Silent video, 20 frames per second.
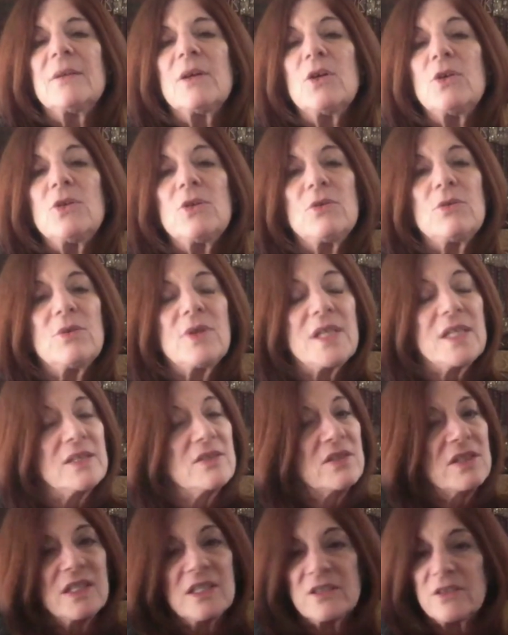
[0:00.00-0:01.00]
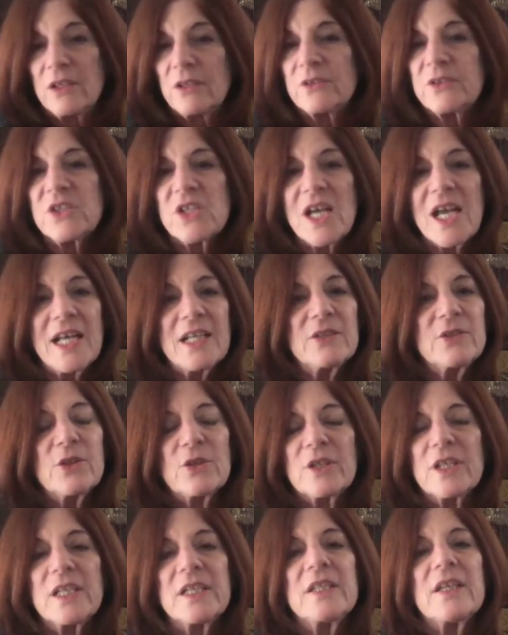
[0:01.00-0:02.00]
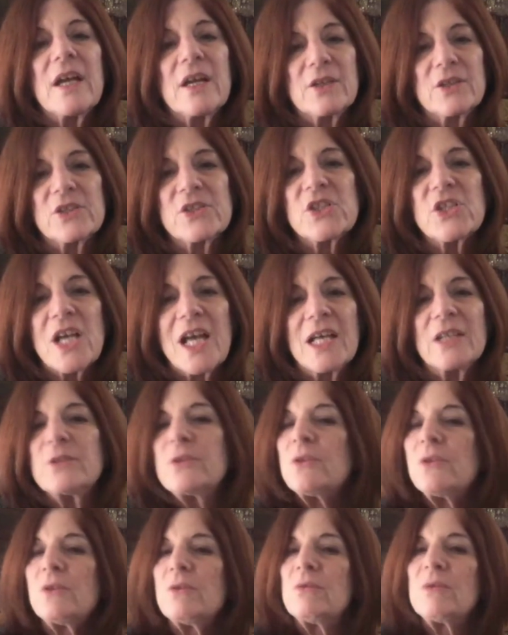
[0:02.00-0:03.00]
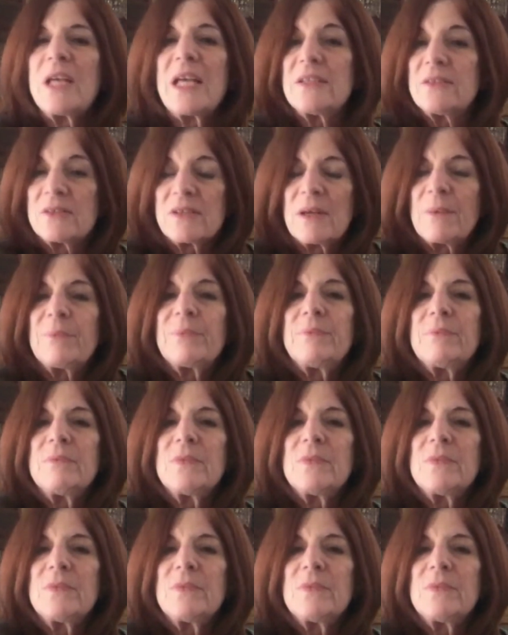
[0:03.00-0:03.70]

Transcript: who is an adult child or a younger child who ends up,